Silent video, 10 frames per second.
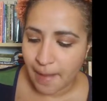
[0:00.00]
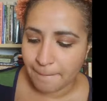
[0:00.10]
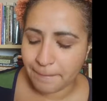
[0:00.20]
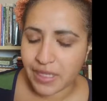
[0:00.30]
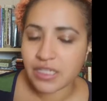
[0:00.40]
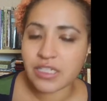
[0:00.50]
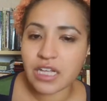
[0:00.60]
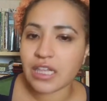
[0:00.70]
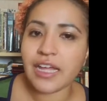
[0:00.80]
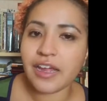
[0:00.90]
be
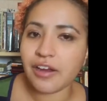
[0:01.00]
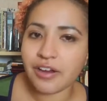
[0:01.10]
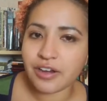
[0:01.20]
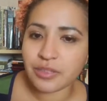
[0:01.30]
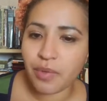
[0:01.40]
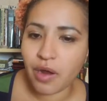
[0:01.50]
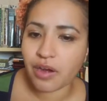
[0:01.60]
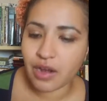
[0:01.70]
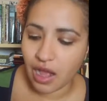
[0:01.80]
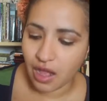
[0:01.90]
declared
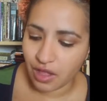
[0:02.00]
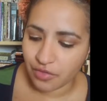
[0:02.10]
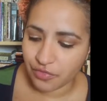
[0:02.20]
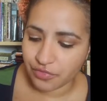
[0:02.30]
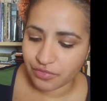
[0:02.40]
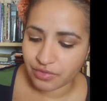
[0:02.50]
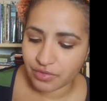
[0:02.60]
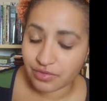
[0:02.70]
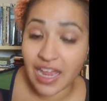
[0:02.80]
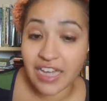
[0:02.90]
part of
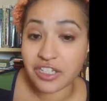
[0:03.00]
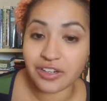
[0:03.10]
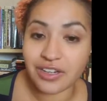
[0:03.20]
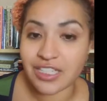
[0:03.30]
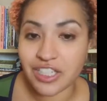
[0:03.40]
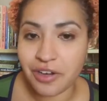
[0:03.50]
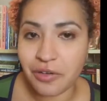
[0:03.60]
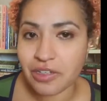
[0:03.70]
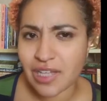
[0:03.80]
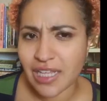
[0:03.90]
nature in
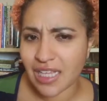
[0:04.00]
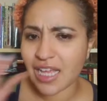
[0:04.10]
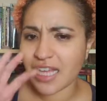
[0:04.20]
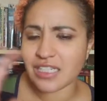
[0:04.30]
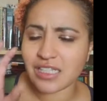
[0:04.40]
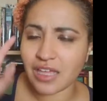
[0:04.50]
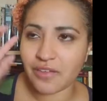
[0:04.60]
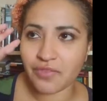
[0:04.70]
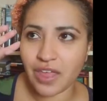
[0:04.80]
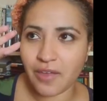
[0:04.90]
general. So I think I just think
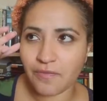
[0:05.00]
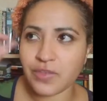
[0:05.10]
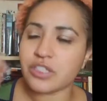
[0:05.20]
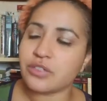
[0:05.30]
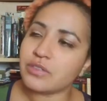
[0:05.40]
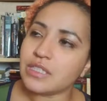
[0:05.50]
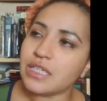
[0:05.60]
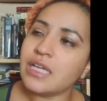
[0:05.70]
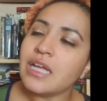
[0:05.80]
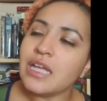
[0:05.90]
like
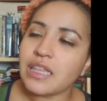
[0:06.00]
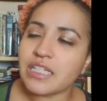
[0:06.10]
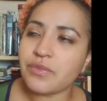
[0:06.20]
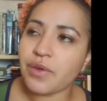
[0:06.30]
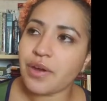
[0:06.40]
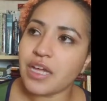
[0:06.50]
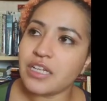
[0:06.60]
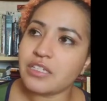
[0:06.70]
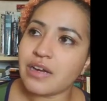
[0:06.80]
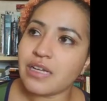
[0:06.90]
visually that's very
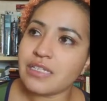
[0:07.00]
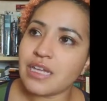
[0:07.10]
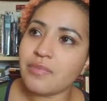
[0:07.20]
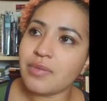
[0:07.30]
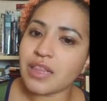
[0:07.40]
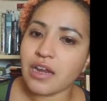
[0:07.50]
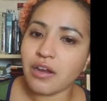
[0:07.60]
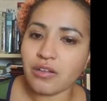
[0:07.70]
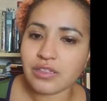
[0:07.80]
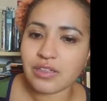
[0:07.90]
interesting, but then
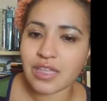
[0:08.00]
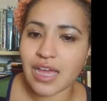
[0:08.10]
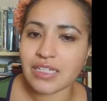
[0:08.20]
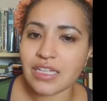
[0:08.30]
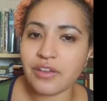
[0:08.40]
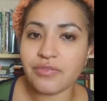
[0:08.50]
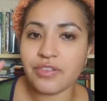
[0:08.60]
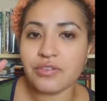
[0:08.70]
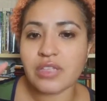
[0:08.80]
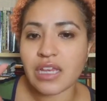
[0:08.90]
also the idea of
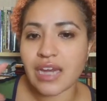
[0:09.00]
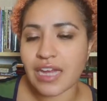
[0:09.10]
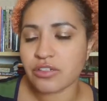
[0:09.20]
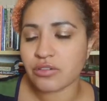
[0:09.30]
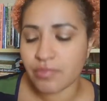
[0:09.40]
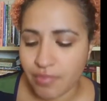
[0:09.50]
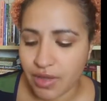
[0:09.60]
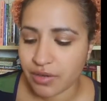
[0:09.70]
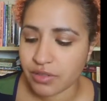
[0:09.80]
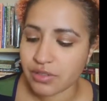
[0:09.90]
using natural
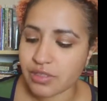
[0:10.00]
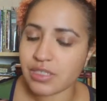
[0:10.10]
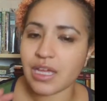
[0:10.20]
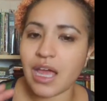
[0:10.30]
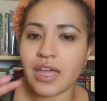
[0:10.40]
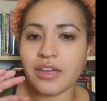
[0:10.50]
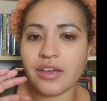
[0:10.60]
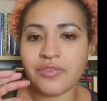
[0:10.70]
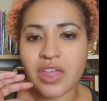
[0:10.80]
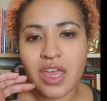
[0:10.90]
minerals to kind
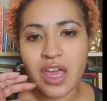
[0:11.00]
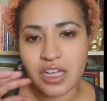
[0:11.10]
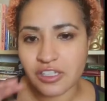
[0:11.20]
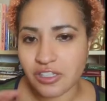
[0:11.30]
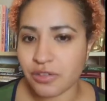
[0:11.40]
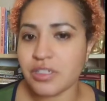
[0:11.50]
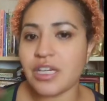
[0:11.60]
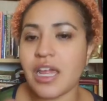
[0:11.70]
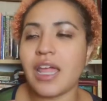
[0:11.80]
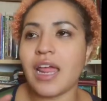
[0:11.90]
of
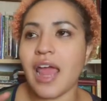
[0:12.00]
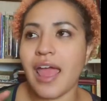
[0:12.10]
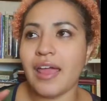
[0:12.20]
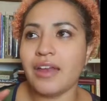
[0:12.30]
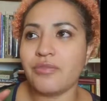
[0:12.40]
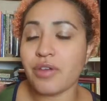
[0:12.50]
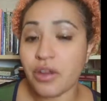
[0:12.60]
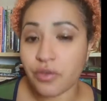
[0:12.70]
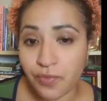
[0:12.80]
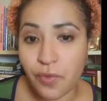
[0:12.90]
associate and
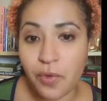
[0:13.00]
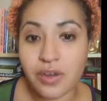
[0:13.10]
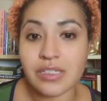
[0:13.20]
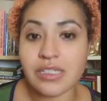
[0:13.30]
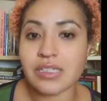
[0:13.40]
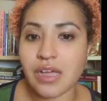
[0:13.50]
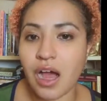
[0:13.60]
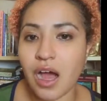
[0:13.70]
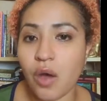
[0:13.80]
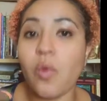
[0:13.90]
reinforce
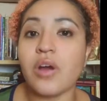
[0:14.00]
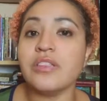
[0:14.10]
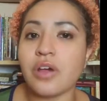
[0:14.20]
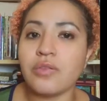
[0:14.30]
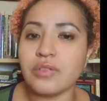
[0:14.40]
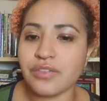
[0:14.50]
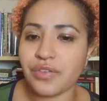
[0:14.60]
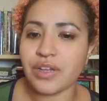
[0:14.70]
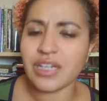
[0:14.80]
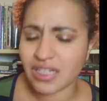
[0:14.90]
uh, one's own
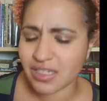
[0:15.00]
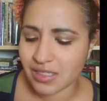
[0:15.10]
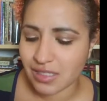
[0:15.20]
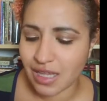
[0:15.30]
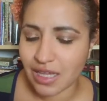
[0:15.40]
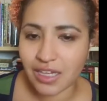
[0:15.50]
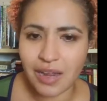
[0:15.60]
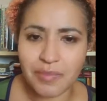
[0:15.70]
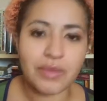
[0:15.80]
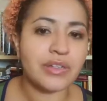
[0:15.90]
divinity is like you know
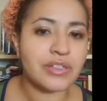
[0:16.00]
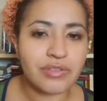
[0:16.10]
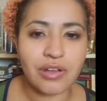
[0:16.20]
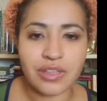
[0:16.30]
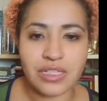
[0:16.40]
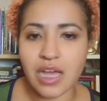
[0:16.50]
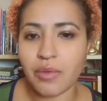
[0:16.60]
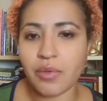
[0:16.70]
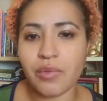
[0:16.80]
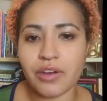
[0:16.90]
i mean we do it all the
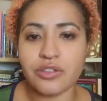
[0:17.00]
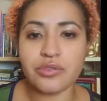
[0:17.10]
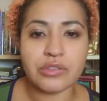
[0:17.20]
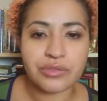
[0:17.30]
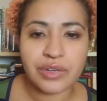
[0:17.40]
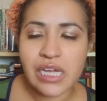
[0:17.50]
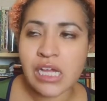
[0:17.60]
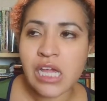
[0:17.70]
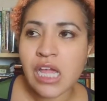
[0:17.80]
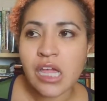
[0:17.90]
time we wear jewelry
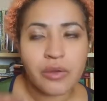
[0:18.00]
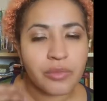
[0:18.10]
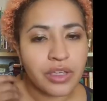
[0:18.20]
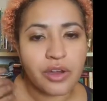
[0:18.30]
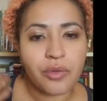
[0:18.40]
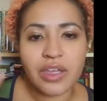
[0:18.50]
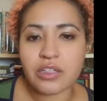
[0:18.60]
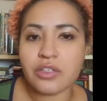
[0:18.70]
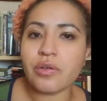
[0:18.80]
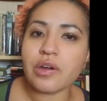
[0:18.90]
you know we
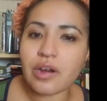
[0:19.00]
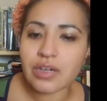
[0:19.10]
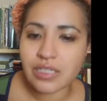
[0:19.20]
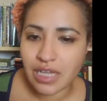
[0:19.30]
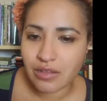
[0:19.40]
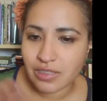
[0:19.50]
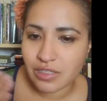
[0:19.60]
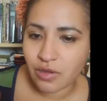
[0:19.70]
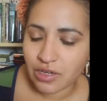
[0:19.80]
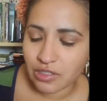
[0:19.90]
adorn ourselves and
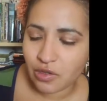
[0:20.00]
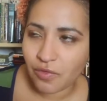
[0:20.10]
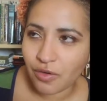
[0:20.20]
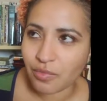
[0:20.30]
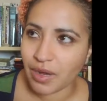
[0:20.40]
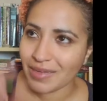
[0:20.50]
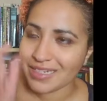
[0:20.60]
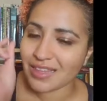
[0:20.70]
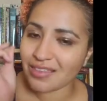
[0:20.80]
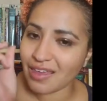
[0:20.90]
so on and so forth but i mean
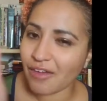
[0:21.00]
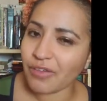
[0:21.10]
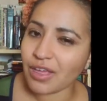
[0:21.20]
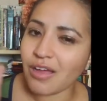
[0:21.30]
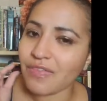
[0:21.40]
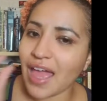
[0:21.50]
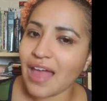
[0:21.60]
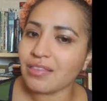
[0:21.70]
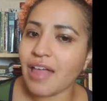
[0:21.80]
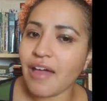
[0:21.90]
to think of it on
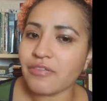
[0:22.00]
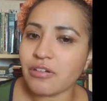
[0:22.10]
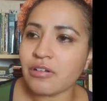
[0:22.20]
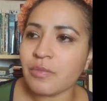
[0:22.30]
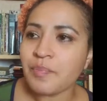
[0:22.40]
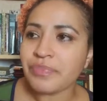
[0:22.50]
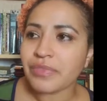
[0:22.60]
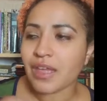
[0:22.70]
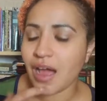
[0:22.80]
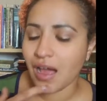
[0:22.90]
that level
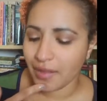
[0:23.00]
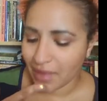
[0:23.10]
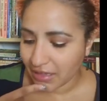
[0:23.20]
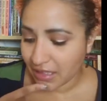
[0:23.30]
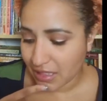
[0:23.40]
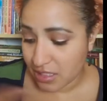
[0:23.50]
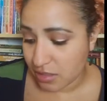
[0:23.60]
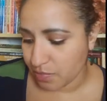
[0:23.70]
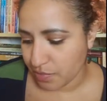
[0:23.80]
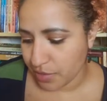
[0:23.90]
um, i think that's
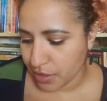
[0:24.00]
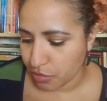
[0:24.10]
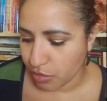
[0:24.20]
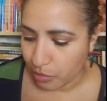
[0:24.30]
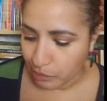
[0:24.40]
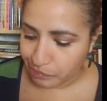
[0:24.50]
pretty cool